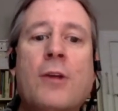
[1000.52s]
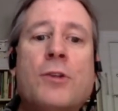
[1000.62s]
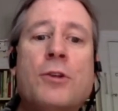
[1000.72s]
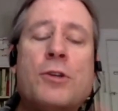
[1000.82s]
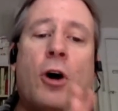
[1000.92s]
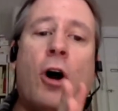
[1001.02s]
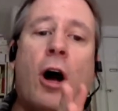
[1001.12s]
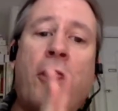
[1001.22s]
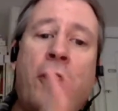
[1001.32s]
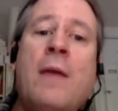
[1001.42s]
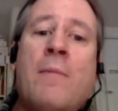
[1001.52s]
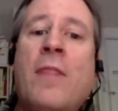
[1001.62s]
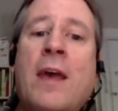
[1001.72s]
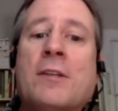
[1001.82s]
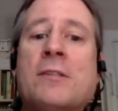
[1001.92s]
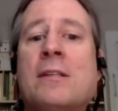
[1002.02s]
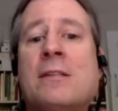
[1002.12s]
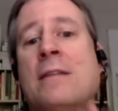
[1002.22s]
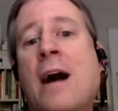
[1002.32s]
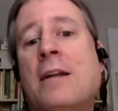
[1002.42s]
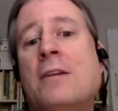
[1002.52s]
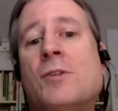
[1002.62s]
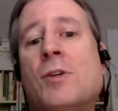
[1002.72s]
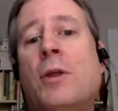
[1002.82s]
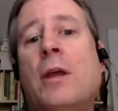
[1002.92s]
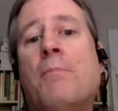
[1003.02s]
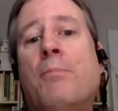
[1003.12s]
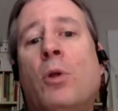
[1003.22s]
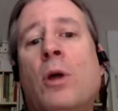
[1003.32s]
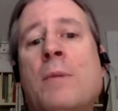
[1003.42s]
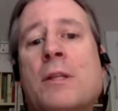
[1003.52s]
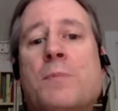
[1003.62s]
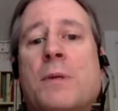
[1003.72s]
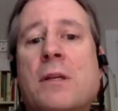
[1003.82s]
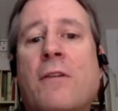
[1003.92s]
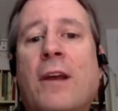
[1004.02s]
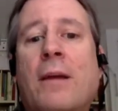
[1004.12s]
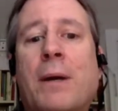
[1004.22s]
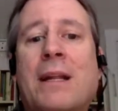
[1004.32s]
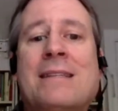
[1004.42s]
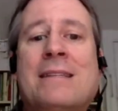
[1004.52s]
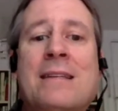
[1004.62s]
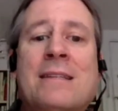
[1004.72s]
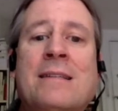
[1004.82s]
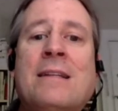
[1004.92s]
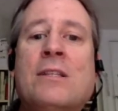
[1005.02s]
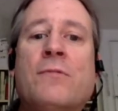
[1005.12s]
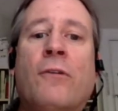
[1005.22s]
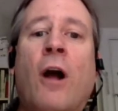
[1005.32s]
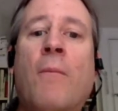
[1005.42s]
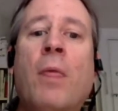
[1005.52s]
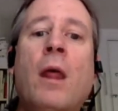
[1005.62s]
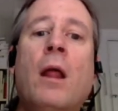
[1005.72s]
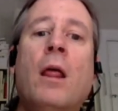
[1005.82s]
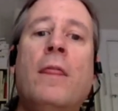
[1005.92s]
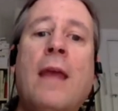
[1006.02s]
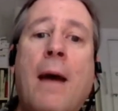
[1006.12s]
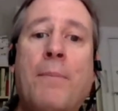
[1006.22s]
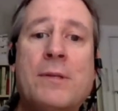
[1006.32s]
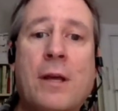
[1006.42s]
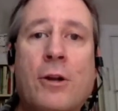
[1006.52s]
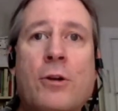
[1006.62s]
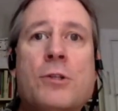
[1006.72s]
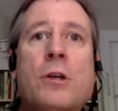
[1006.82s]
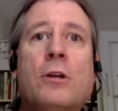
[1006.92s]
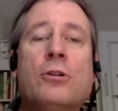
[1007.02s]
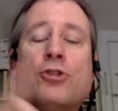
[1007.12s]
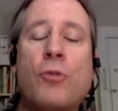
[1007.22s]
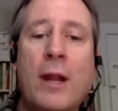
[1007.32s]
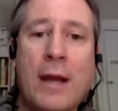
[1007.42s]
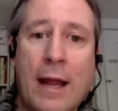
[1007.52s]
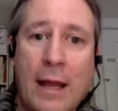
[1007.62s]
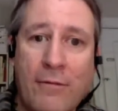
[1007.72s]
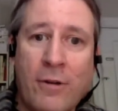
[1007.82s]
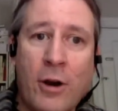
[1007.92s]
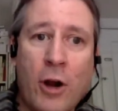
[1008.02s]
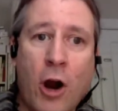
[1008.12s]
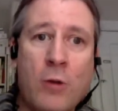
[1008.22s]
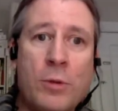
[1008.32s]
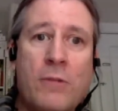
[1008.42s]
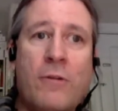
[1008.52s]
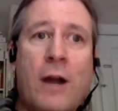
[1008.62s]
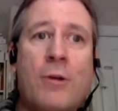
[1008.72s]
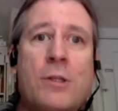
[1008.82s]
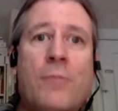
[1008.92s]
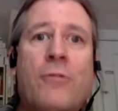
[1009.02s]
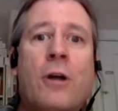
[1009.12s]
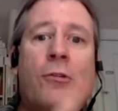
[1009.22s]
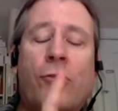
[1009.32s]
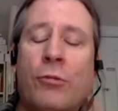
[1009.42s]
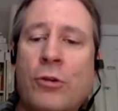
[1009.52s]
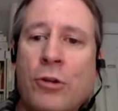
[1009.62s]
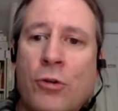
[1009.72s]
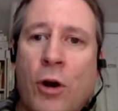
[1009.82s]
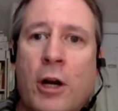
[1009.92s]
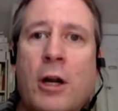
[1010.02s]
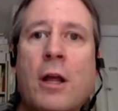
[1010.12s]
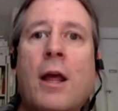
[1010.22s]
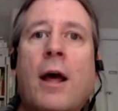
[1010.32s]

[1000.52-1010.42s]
So there's a theme in this that's not necessarily employment specific, but it's distance from the epicenters. Detroit got hit very hard with the virus up front. So did New York